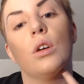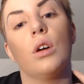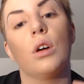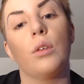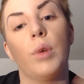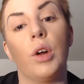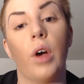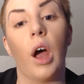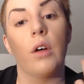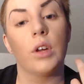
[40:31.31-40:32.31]
I don't
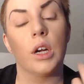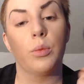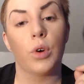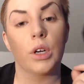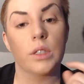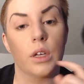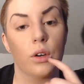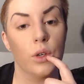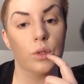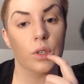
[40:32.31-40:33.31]
have it anymore because I don't
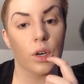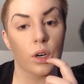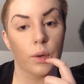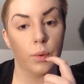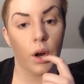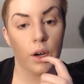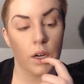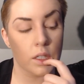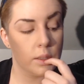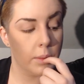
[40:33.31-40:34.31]
use her
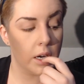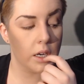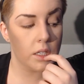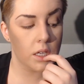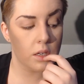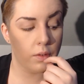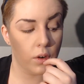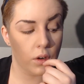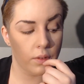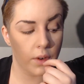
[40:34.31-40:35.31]
products, but I did
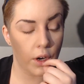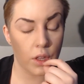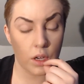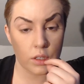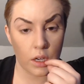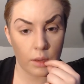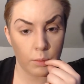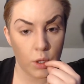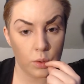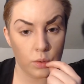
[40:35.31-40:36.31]
for a very long time
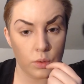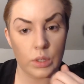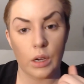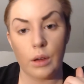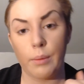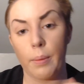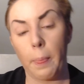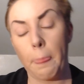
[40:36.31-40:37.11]
use Kat